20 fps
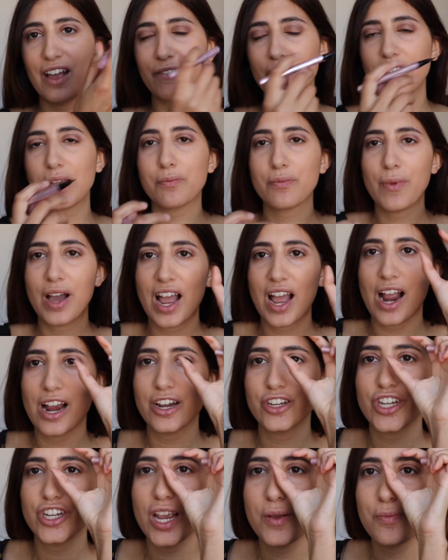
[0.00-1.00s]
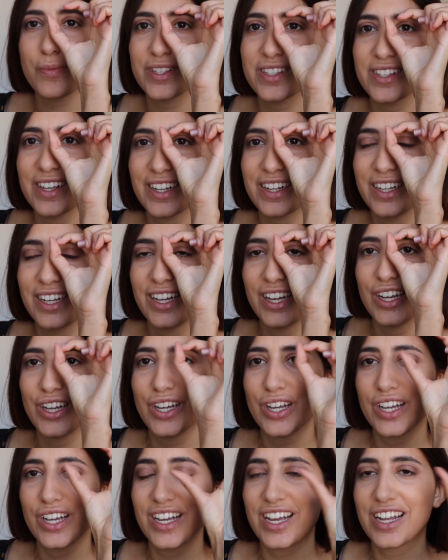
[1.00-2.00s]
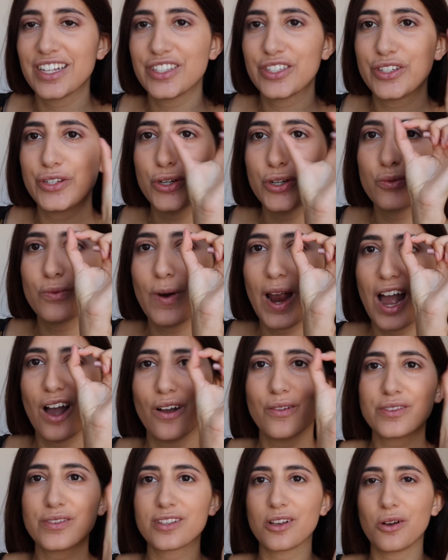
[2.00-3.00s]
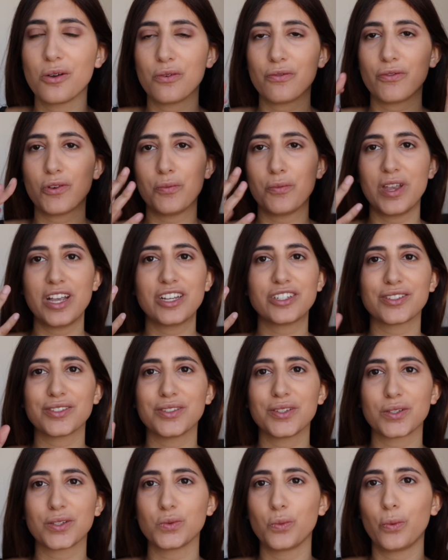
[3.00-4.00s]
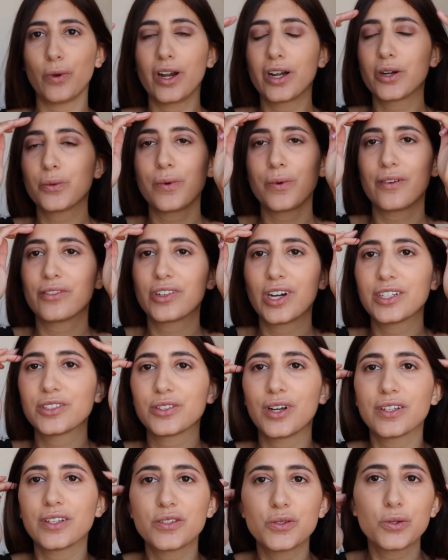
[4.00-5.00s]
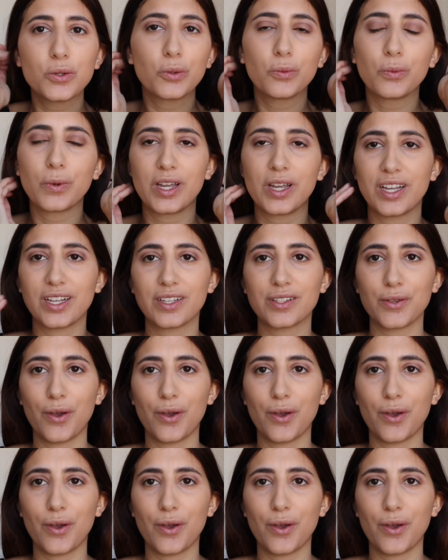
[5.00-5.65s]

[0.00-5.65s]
I feel like my eye shape is like, it's too round, so for me it just looks weird whenever I try to do a wing.